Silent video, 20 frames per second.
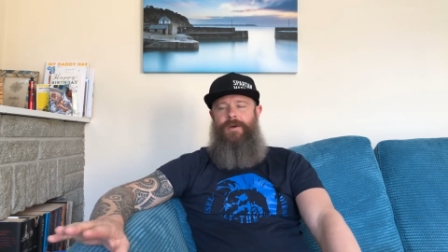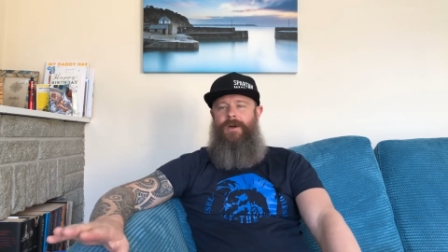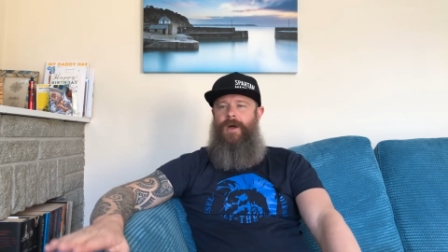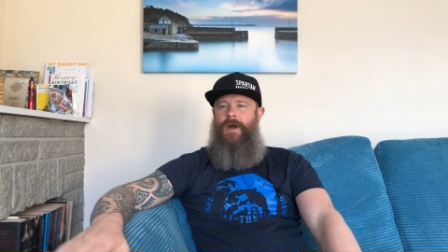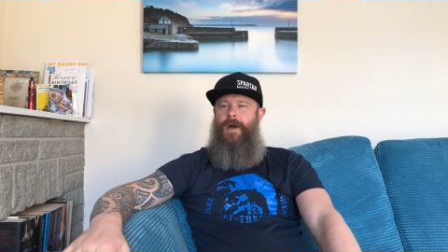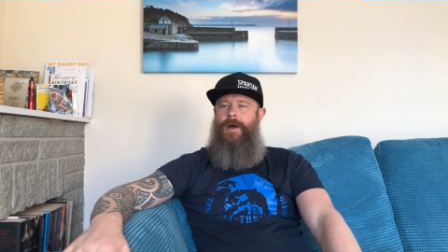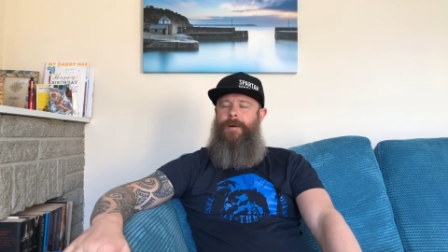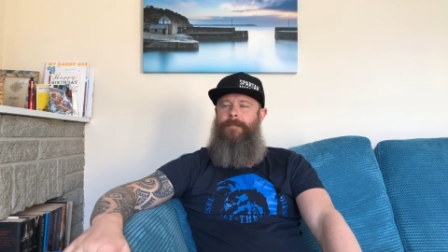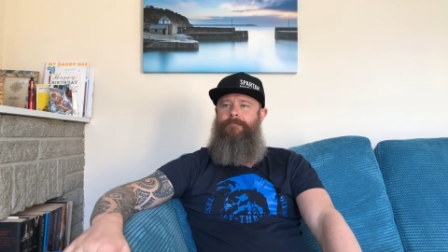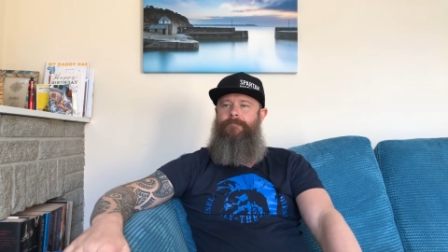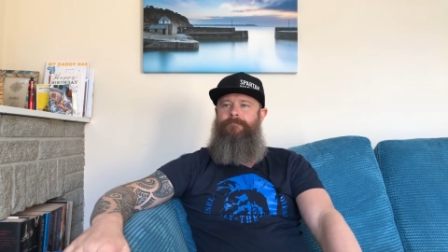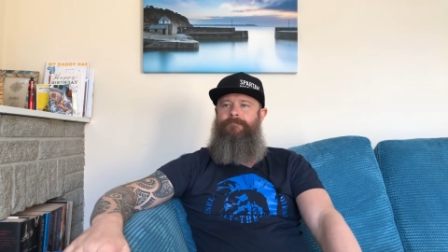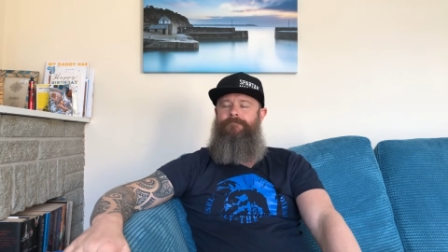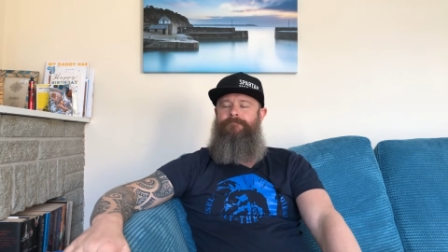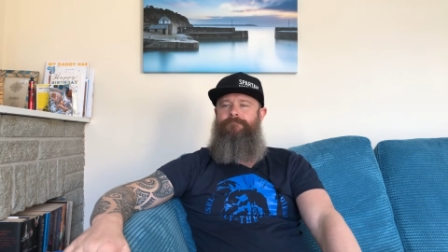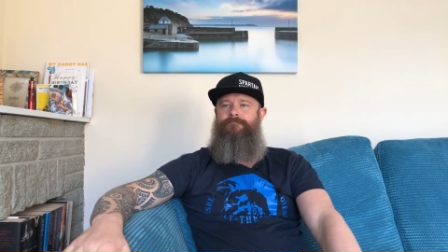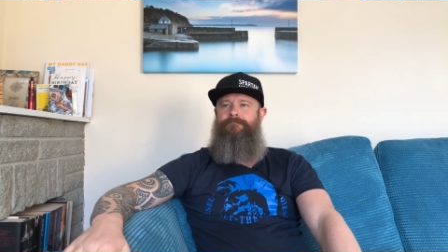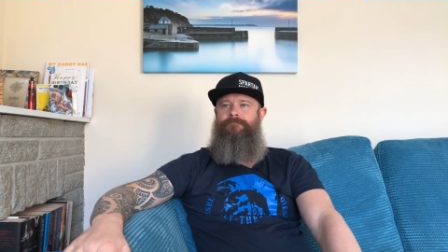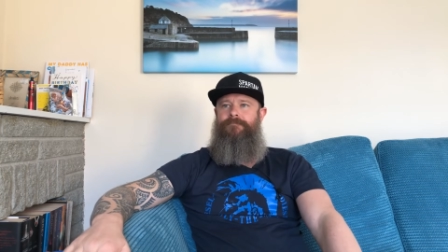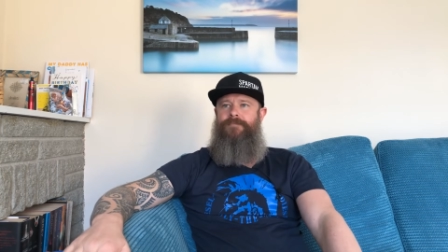Um,
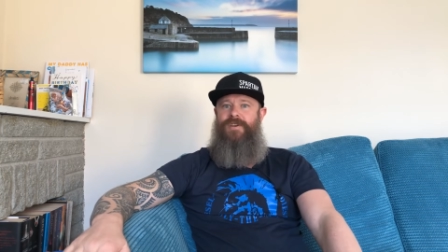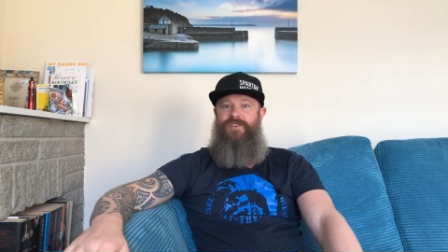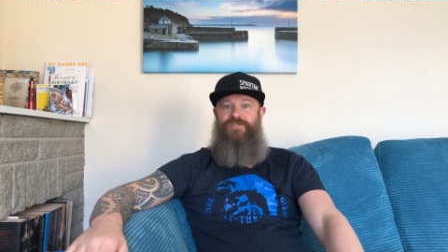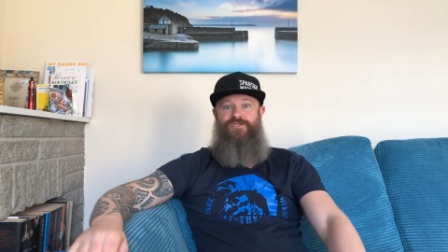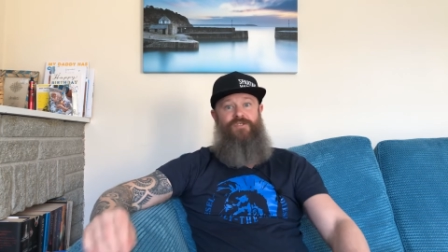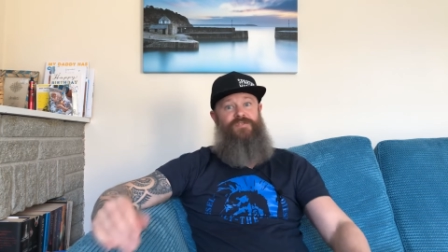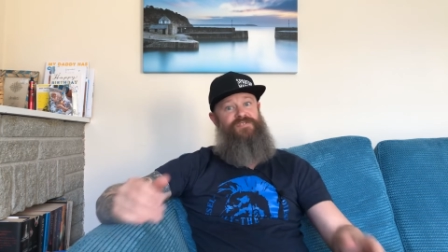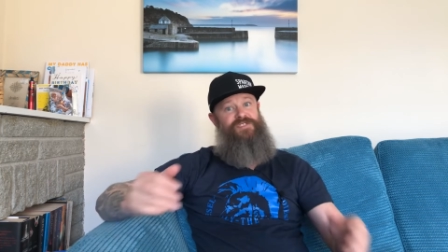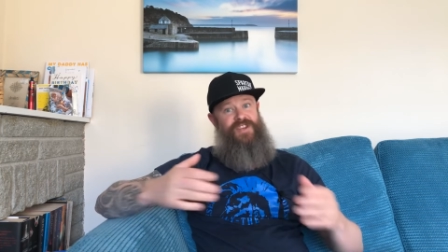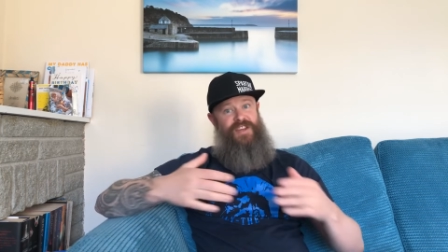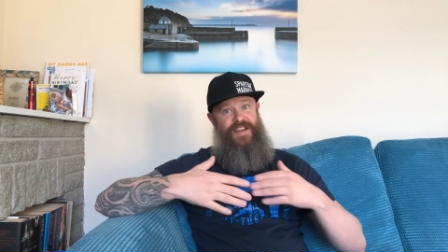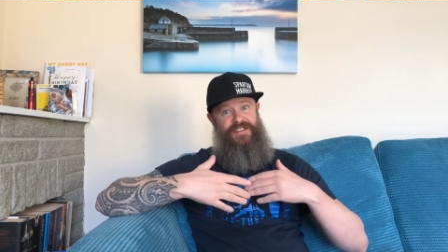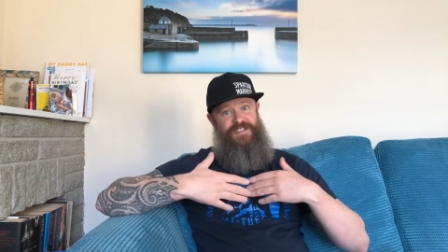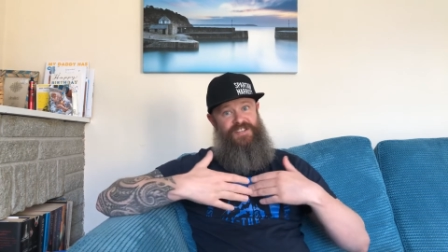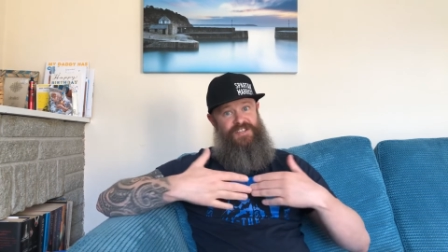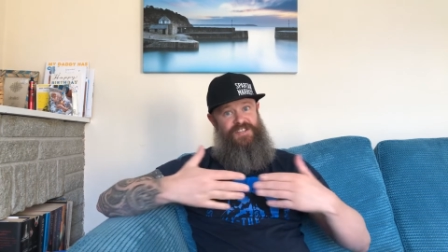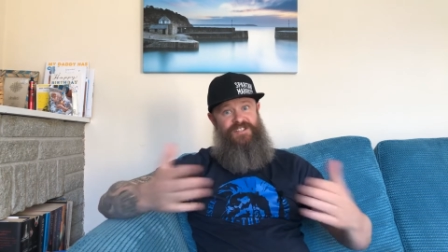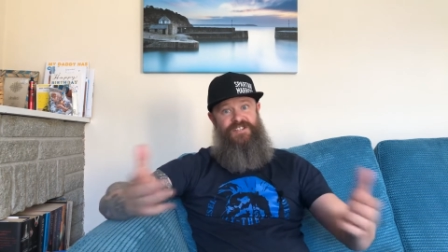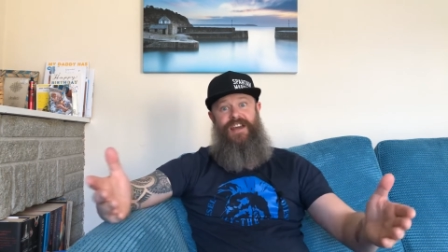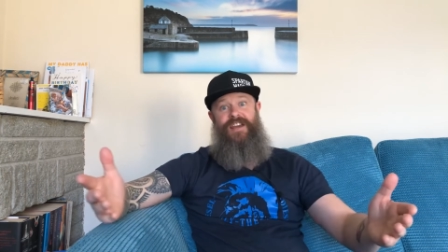because obviously that's
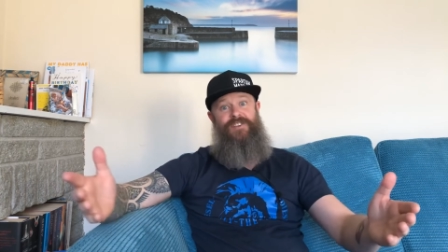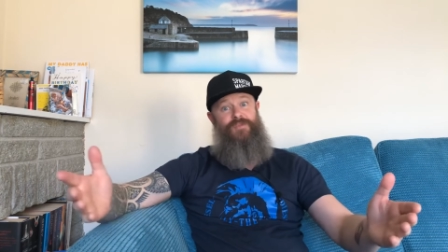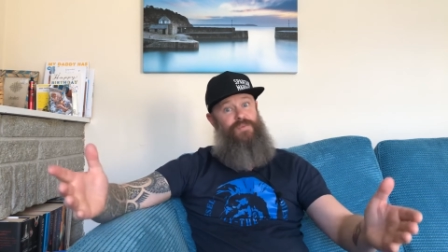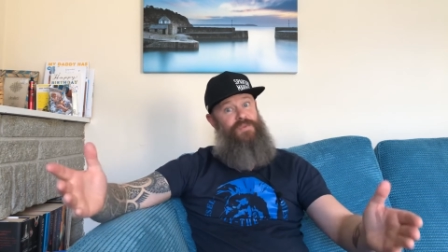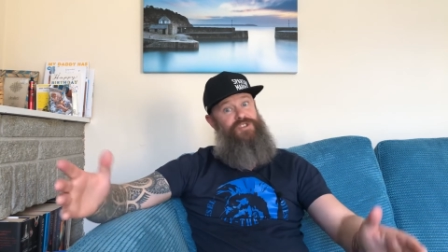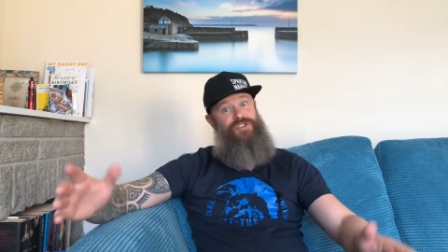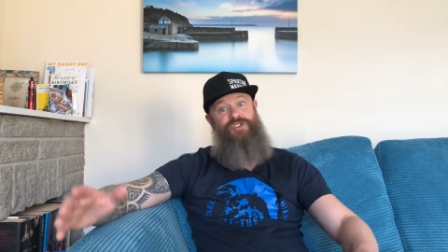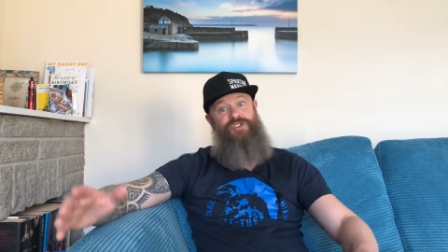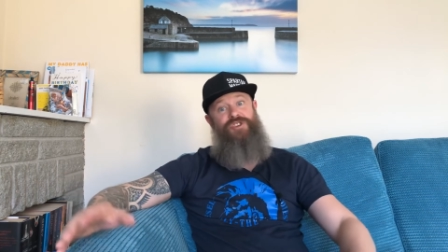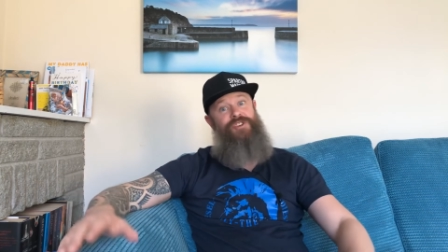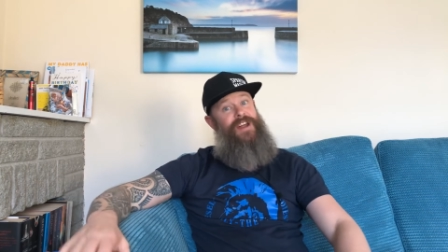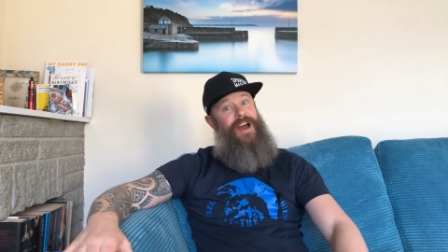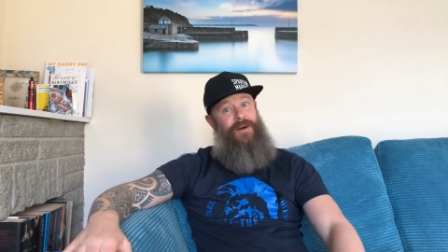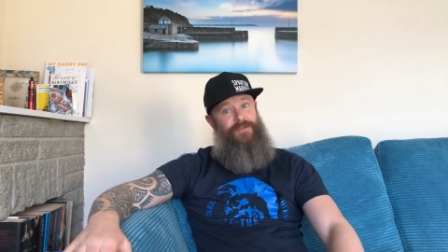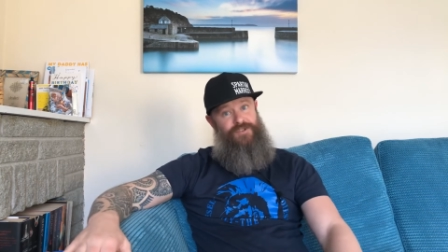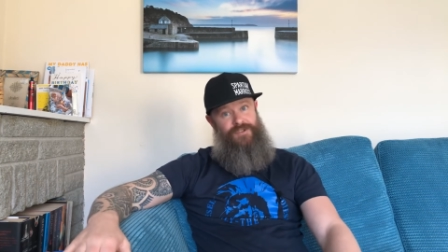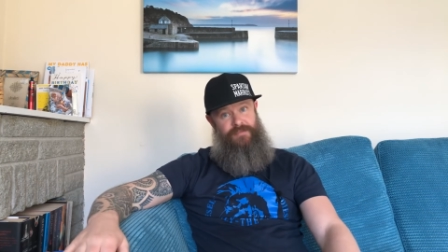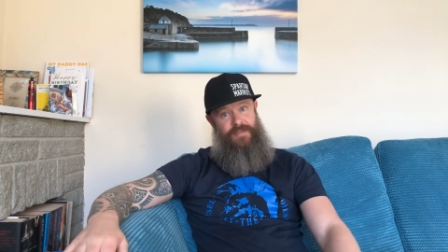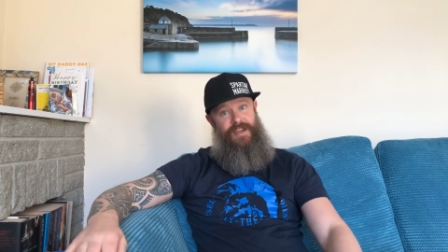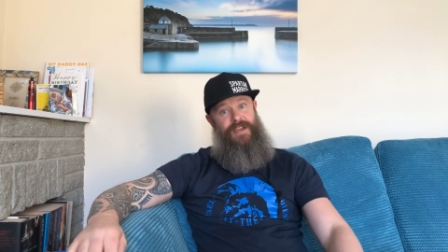the scent which stood out
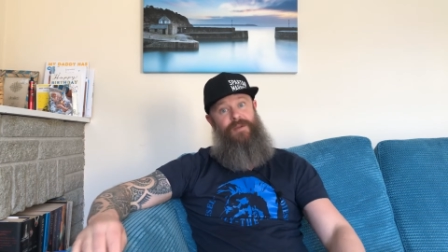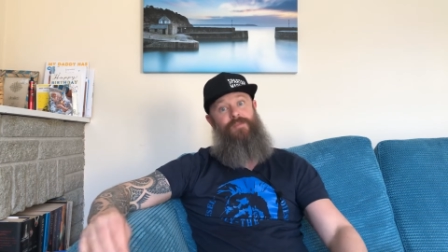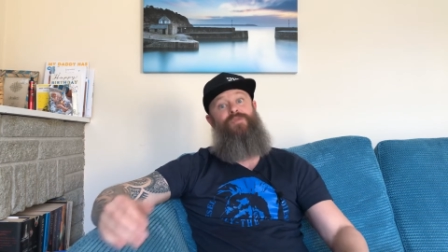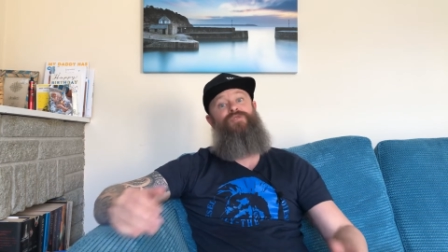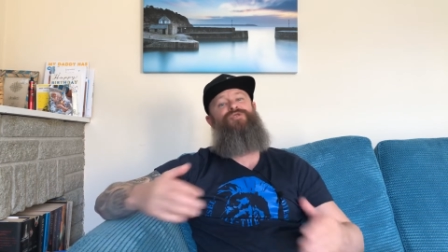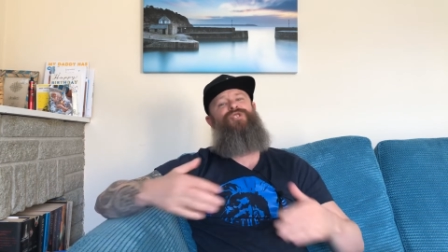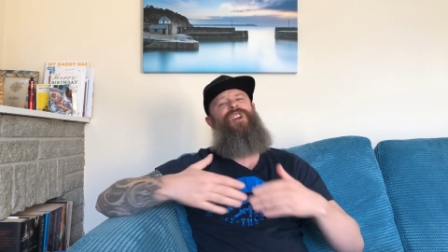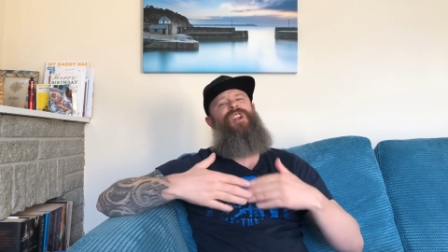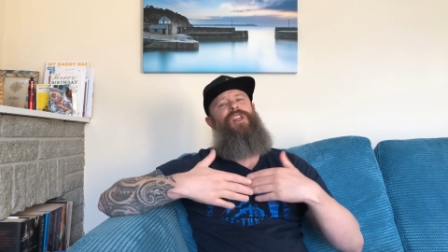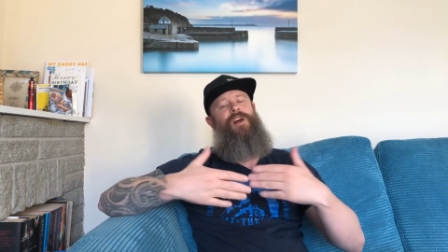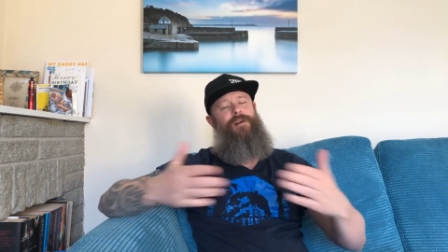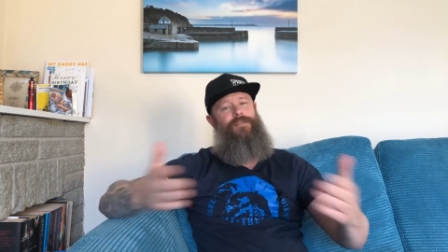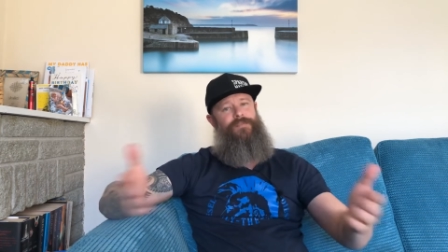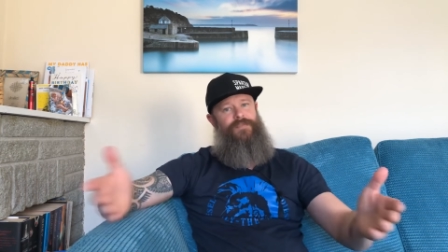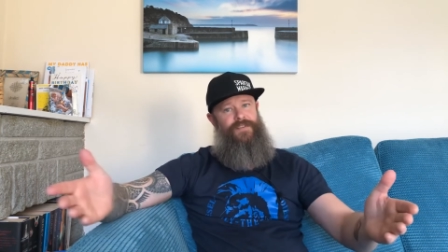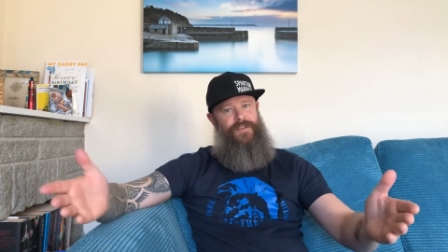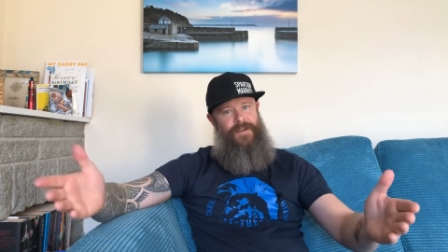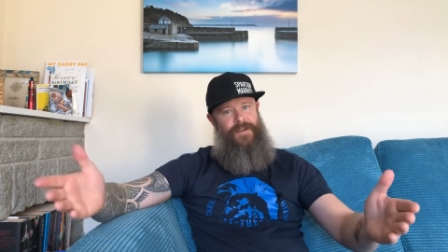to me, which I love.